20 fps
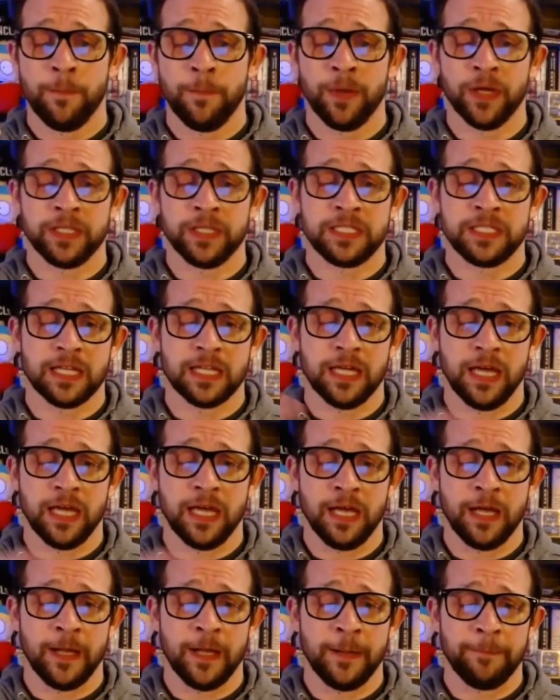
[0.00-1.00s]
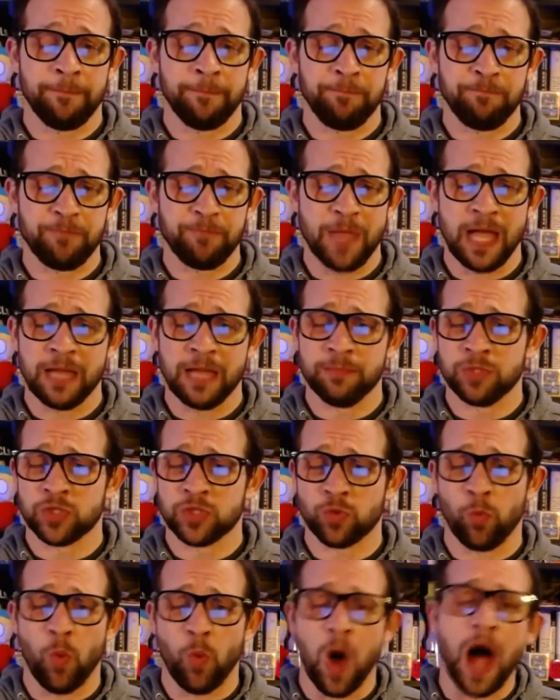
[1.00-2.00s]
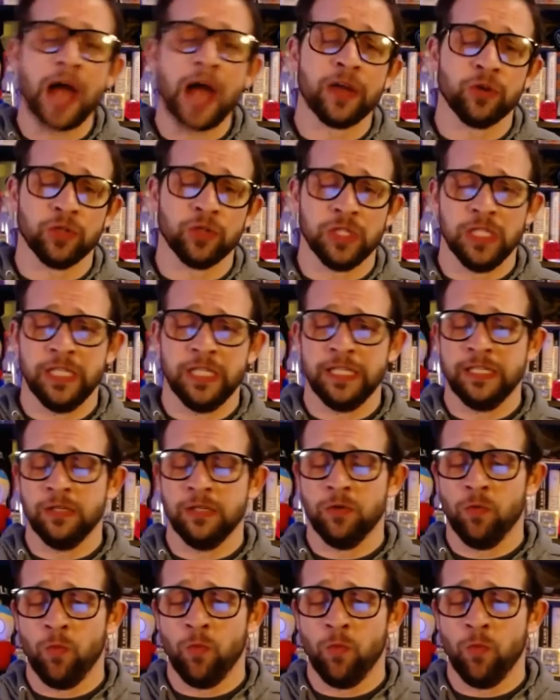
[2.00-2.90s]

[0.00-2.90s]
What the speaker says: but I am just wildly